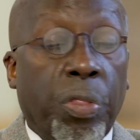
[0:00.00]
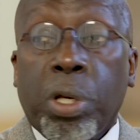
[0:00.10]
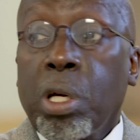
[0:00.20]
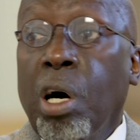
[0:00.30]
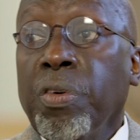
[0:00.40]
the
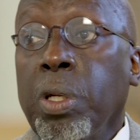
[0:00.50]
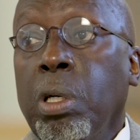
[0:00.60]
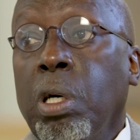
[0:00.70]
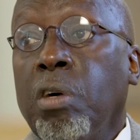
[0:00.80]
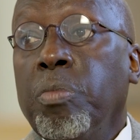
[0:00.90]
governor
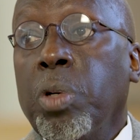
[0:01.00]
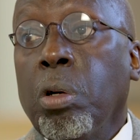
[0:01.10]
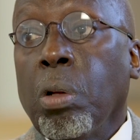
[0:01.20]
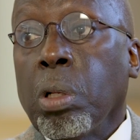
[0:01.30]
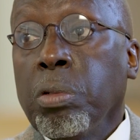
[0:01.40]
of
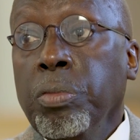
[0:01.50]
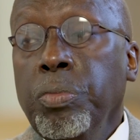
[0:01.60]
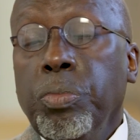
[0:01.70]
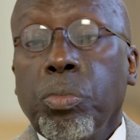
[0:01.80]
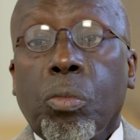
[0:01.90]
Maryland,
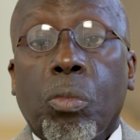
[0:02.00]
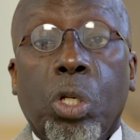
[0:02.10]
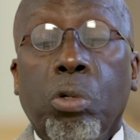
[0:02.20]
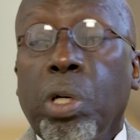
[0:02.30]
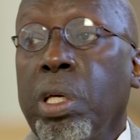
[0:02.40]

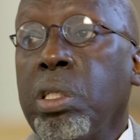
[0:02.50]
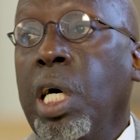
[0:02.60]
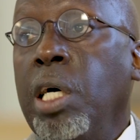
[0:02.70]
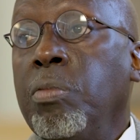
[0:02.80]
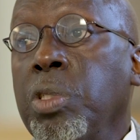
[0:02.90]
who at that
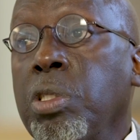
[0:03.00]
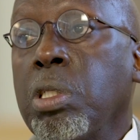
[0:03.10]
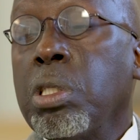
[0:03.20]
time was